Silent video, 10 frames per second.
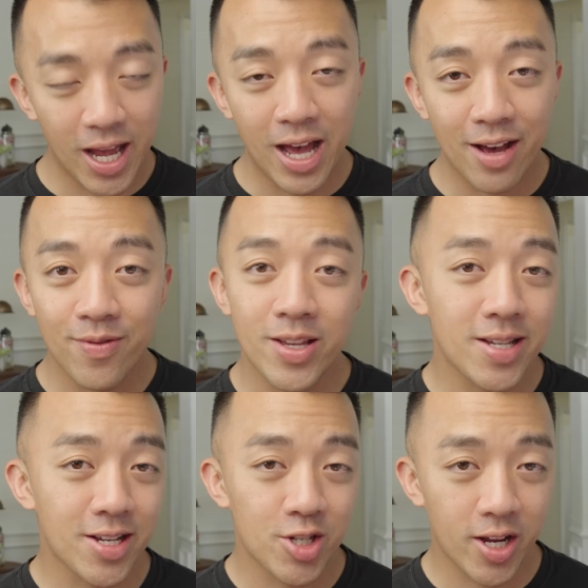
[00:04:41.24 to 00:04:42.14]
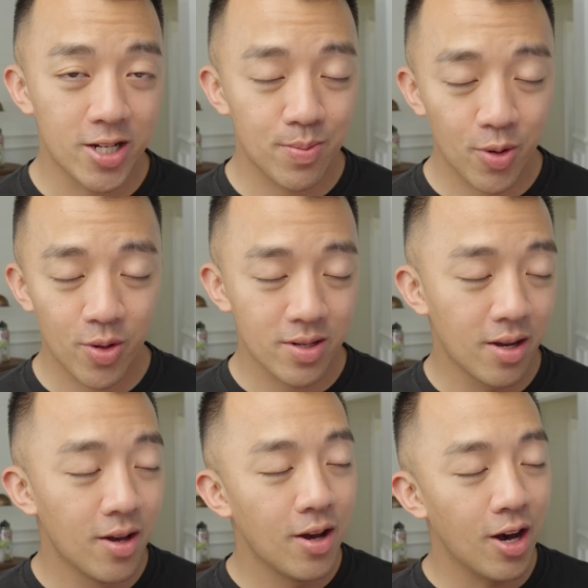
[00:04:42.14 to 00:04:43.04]
have these exchange booths.
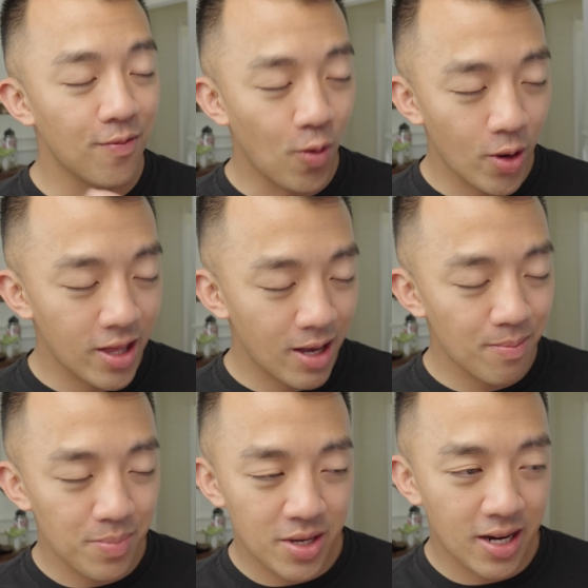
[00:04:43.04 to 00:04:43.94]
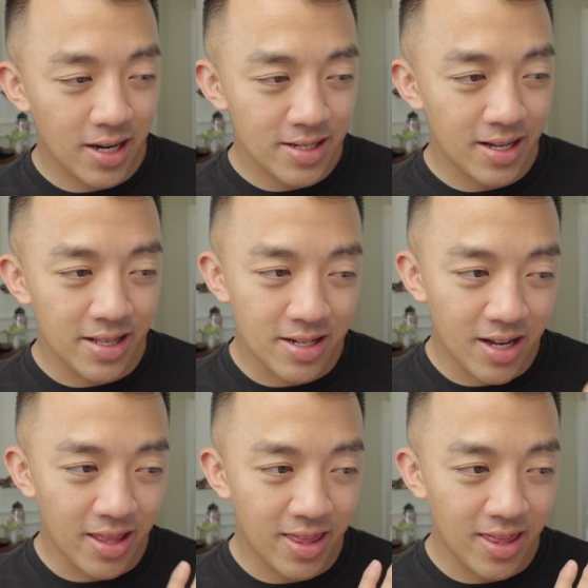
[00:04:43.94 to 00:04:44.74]
Avoid them because it's not